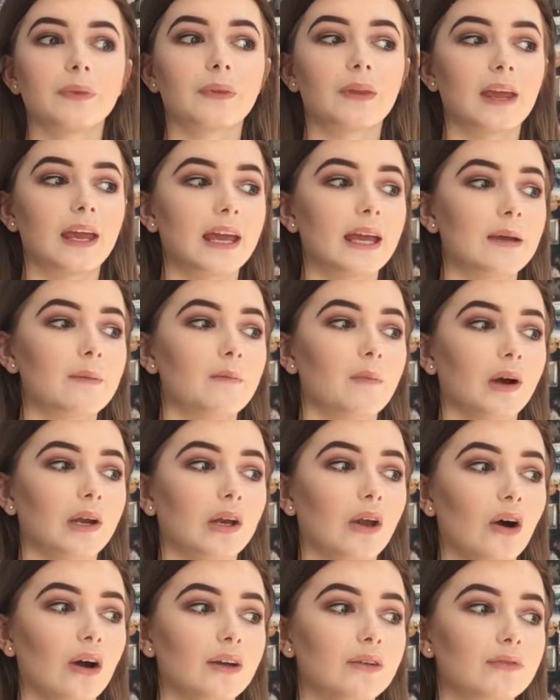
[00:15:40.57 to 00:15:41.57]
keep my
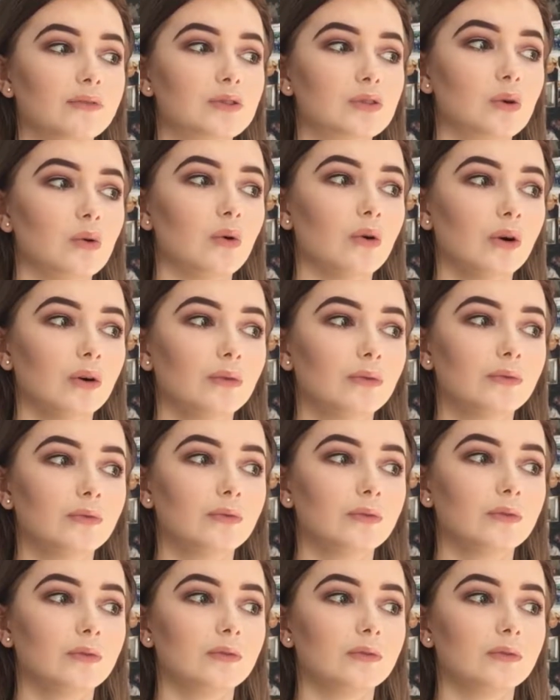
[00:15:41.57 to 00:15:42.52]
life sort of